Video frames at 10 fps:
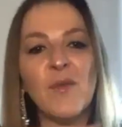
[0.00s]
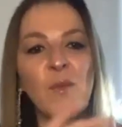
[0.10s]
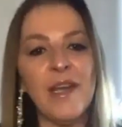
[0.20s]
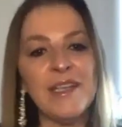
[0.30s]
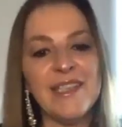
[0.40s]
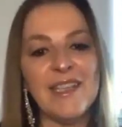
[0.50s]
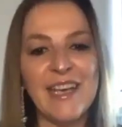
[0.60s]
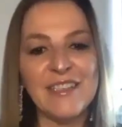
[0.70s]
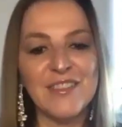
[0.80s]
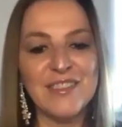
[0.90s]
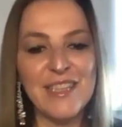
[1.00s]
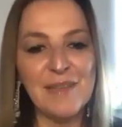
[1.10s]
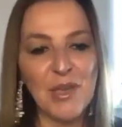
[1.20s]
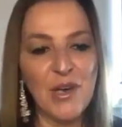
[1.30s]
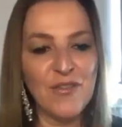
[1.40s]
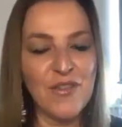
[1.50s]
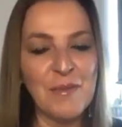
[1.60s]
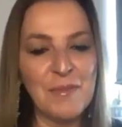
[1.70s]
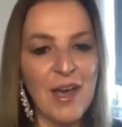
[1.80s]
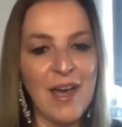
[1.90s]
what is it like to see them go
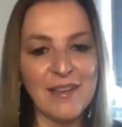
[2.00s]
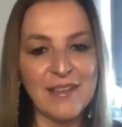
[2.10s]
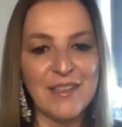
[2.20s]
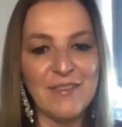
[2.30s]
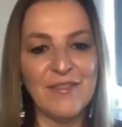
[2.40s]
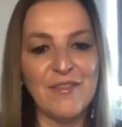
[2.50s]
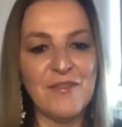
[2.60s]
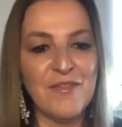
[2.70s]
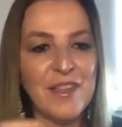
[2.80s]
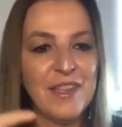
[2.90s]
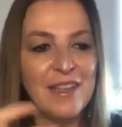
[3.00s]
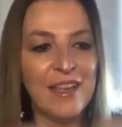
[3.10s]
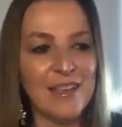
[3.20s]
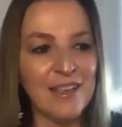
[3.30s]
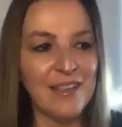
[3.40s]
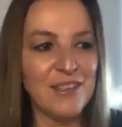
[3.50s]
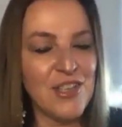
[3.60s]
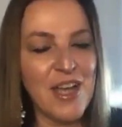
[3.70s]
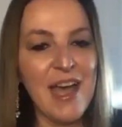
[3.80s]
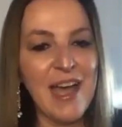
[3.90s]
from feeling like
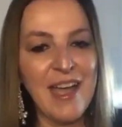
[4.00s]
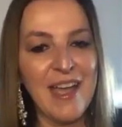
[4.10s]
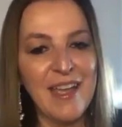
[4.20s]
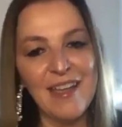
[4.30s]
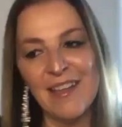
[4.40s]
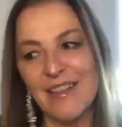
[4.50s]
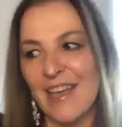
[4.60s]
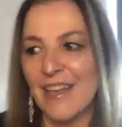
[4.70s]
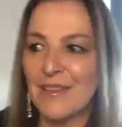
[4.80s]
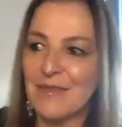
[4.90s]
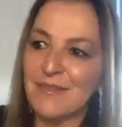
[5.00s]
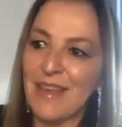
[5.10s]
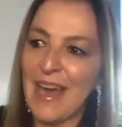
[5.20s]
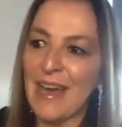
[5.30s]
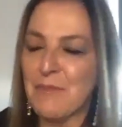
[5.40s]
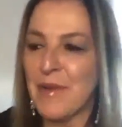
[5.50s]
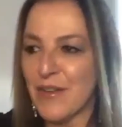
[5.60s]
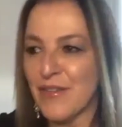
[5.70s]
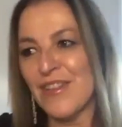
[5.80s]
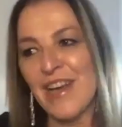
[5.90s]
shy and like
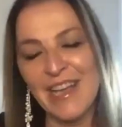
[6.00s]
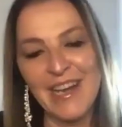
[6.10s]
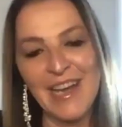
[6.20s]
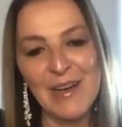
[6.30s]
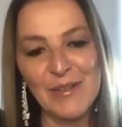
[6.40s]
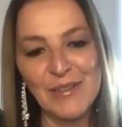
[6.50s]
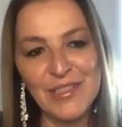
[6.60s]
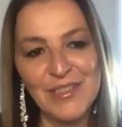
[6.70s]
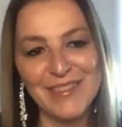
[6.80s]
butterflying out?